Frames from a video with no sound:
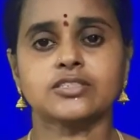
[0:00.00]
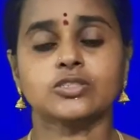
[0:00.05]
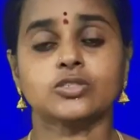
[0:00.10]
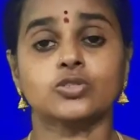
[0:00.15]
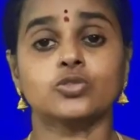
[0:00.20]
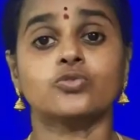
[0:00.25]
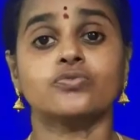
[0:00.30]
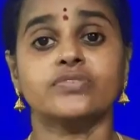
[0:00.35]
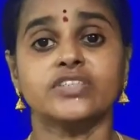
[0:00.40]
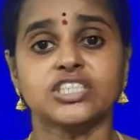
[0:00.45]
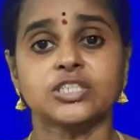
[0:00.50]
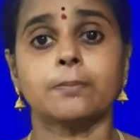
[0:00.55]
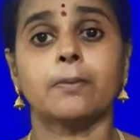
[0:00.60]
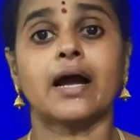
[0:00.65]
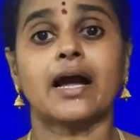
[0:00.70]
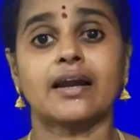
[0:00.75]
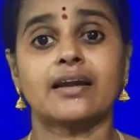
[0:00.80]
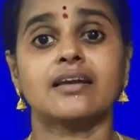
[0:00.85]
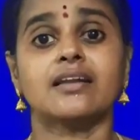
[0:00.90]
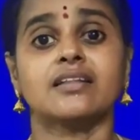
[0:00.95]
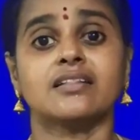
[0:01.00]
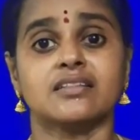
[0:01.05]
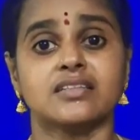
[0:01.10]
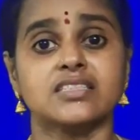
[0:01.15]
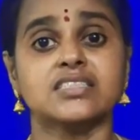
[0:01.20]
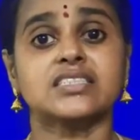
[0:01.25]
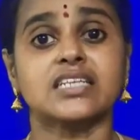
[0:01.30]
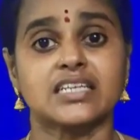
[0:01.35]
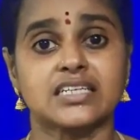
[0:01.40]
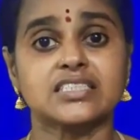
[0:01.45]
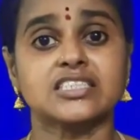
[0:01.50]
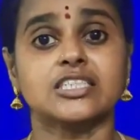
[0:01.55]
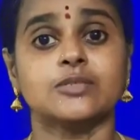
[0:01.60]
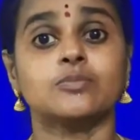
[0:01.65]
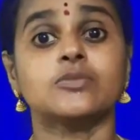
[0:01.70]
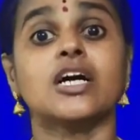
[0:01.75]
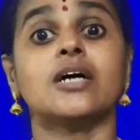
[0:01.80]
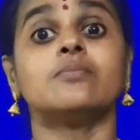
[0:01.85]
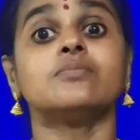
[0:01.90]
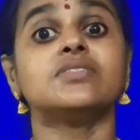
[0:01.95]
So which pattern this lexeme
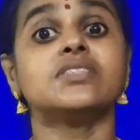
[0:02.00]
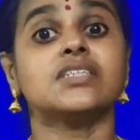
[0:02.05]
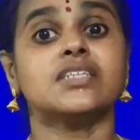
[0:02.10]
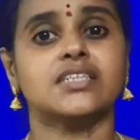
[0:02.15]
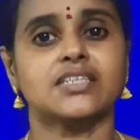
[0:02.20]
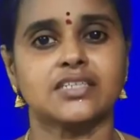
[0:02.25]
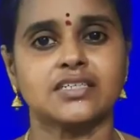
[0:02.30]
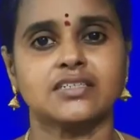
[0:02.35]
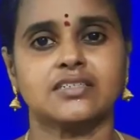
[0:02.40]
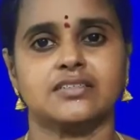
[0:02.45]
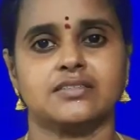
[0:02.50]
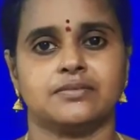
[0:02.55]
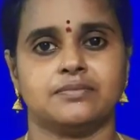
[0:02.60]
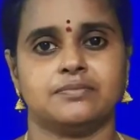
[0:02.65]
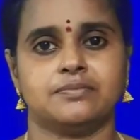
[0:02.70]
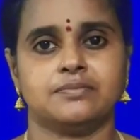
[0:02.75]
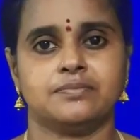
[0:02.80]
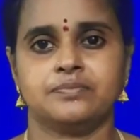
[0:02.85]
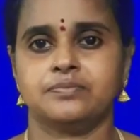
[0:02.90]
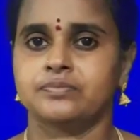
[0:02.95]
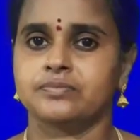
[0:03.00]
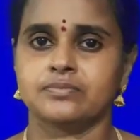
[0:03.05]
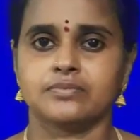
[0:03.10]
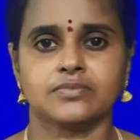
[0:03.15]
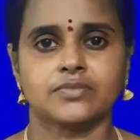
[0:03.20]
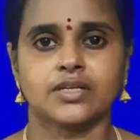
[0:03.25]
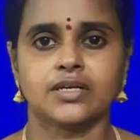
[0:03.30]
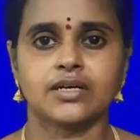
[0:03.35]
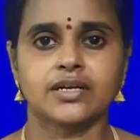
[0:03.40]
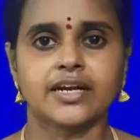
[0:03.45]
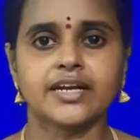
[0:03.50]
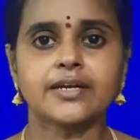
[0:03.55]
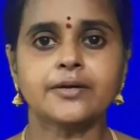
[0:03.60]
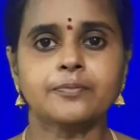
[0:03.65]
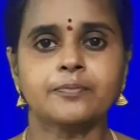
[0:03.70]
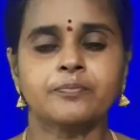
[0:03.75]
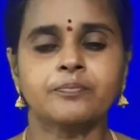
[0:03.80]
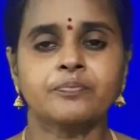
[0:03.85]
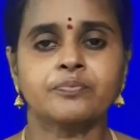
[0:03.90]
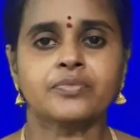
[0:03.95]
comes under, right?
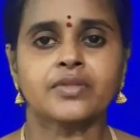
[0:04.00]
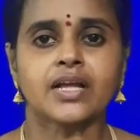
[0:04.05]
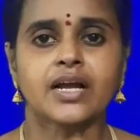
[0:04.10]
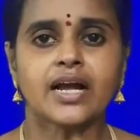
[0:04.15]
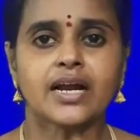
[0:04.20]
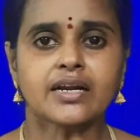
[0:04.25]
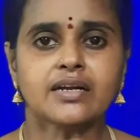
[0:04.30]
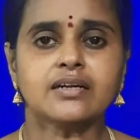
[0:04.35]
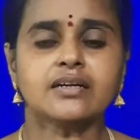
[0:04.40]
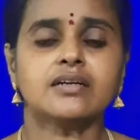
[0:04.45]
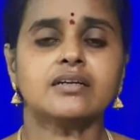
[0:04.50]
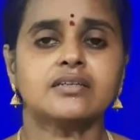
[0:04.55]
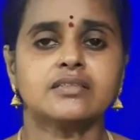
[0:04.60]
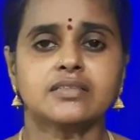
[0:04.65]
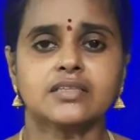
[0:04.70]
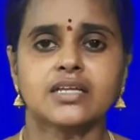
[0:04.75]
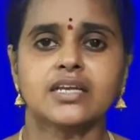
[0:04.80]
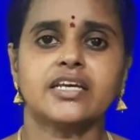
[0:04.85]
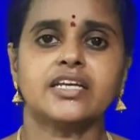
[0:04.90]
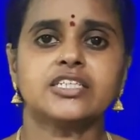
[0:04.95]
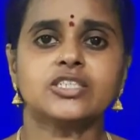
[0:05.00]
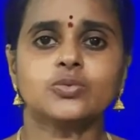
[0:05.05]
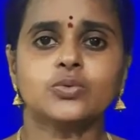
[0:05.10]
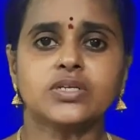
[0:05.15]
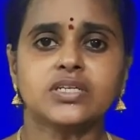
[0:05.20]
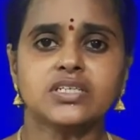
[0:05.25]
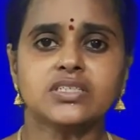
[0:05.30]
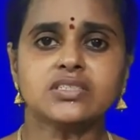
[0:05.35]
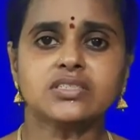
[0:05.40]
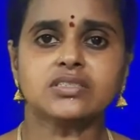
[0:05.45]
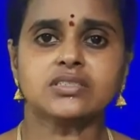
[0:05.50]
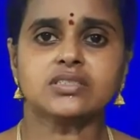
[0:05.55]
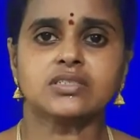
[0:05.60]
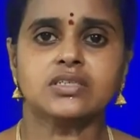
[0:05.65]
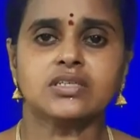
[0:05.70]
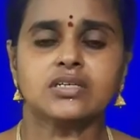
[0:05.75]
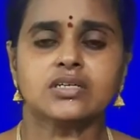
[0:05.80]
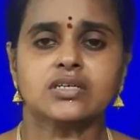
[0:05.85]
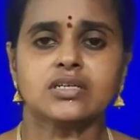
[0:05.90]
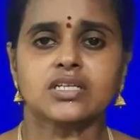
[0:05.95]
And the next one is
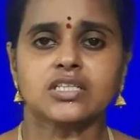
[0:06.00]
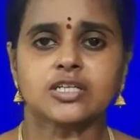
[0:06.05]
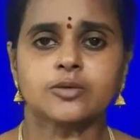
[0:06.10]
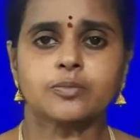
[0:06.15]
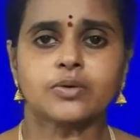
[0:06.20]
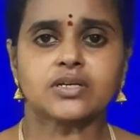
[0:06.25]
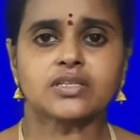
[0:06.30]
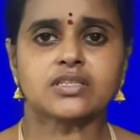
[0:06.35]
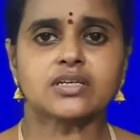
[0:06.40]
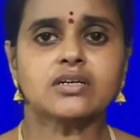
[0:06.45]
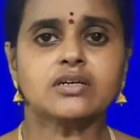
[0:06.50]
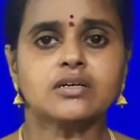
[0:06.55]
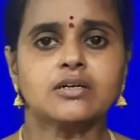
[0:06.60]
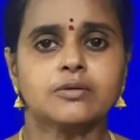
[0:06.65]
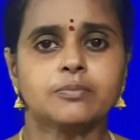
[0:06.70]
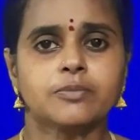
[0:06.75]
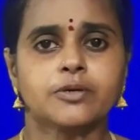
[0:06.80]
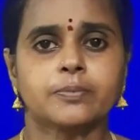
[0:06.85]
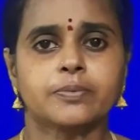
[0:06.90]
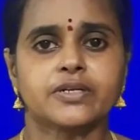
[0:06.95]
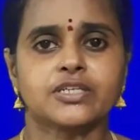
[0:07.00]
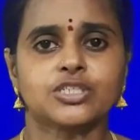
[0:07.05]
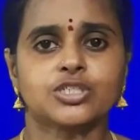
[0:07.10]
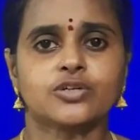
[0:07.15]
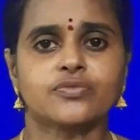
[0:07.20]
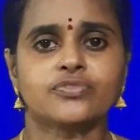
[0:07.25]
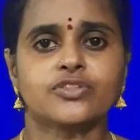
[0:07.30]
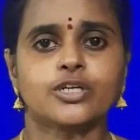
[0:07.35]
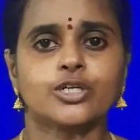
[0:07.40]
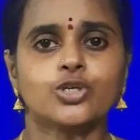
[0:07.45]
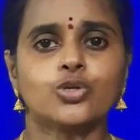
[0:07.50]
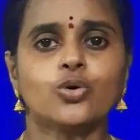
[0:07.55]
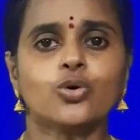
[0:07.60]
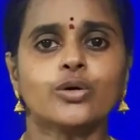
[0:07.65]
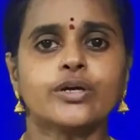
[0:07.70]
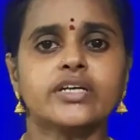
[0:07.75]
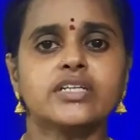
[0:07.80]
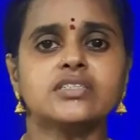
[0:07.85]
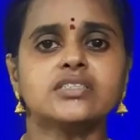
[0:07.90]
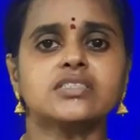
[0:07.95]
nothing but the preparation of the
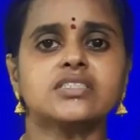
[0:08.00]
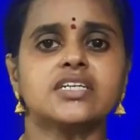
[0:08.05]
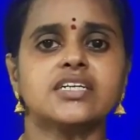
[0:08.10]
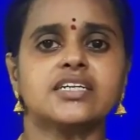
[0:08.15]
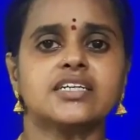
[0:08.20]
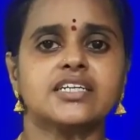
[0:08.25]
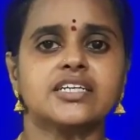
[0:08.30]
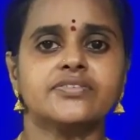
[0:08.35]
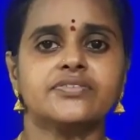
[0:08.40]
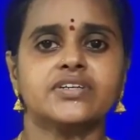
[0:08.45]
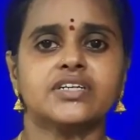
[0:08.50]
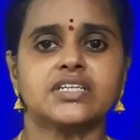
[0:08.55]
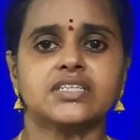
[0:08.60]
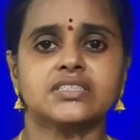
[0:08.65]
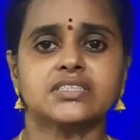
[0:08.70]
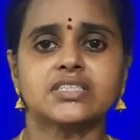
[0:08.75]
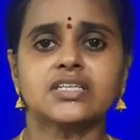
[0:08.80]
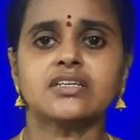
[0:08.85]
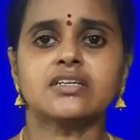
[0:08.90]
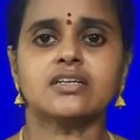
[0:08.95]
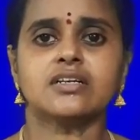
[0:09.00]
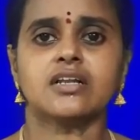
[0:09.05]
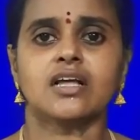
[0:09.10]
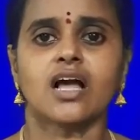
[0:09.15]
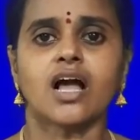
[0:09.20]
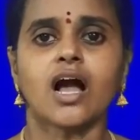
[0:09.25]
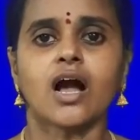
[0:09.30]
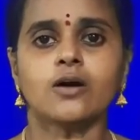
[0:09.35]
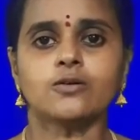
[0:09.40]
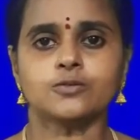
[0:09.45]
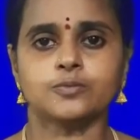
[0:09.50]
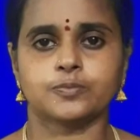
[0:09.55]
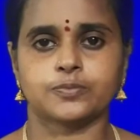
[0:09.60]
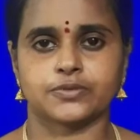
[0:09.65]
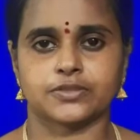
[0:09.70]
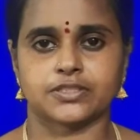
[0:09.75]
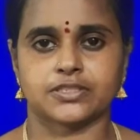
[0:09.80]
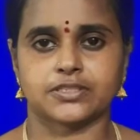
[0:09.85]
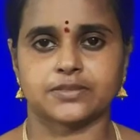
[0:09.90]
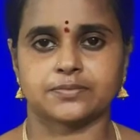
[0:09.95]
tokens and give it as an output.
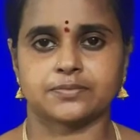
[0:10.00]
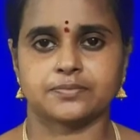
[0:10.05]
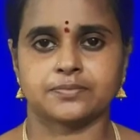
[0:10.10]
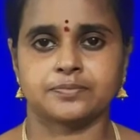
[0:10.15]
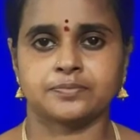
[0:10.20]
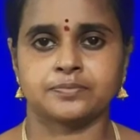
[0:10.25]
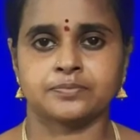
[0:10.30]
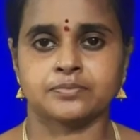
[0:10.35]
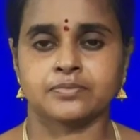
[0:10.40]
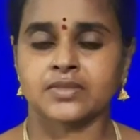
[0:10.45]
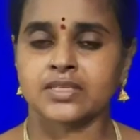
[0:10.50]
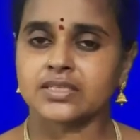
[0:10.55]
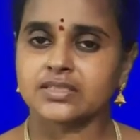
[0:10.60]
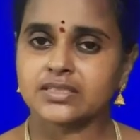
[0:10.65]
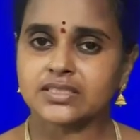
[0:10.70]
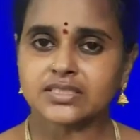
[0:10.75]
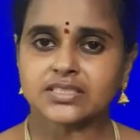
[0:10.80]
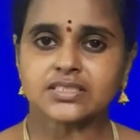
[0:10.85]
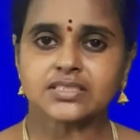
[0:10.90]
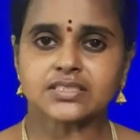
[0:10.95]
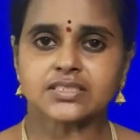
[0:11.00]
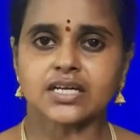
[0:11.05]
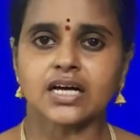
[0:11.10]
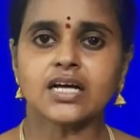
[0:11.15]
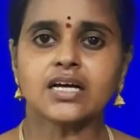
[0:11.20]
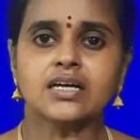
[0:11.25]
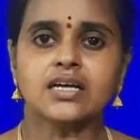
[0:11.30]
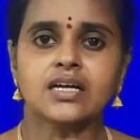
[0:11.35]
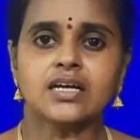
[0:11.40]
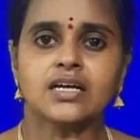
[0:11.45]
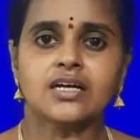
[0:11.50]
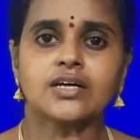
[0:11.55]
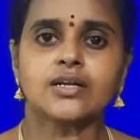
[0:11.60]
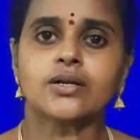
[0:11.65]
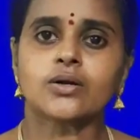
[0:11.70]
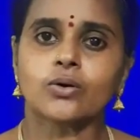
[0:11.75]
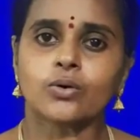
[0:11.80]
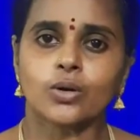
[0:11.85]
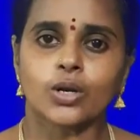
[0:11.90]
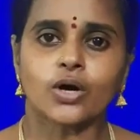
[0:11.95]
This is the
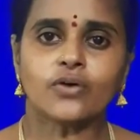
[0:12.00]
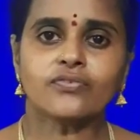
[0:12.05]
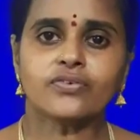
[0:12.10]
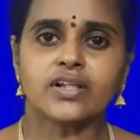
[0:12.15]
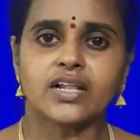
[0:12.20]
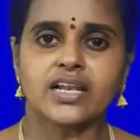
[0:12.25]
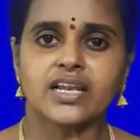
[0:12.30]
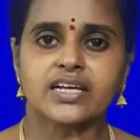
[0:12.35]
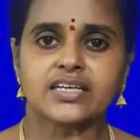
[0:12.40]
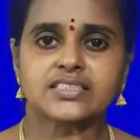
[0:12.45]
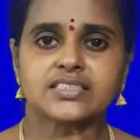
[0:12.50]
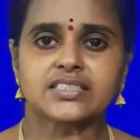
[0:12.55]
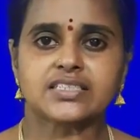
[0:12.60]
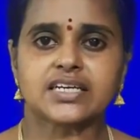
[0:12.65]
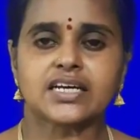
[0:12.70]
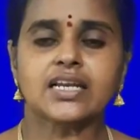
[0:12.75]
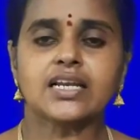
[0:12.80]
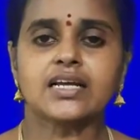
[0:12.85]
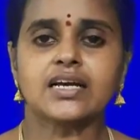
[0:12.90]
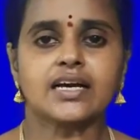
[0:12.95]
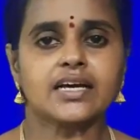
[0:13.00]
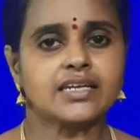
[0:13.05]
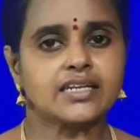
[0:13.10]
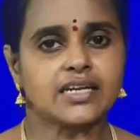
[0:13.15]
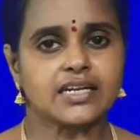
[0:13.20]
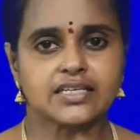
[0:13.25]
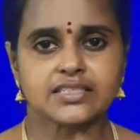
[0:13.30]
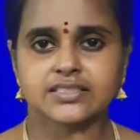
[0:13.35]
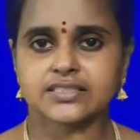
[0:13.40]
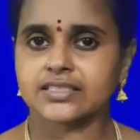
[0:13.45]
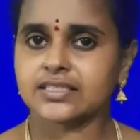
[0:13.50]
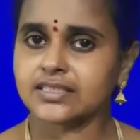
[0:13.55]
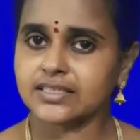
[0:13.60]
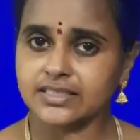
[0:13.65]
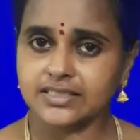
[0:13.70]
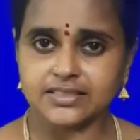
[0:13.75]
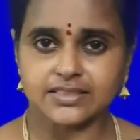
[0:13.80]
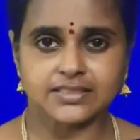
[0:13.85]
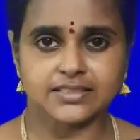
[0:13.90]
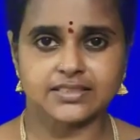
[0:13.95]
role of lexical analyzer
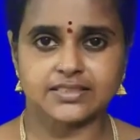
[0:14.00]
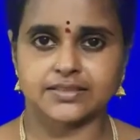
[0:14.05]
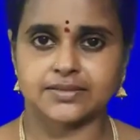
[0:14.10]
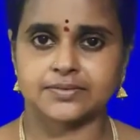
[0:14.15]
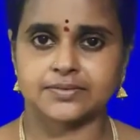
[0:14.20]
is.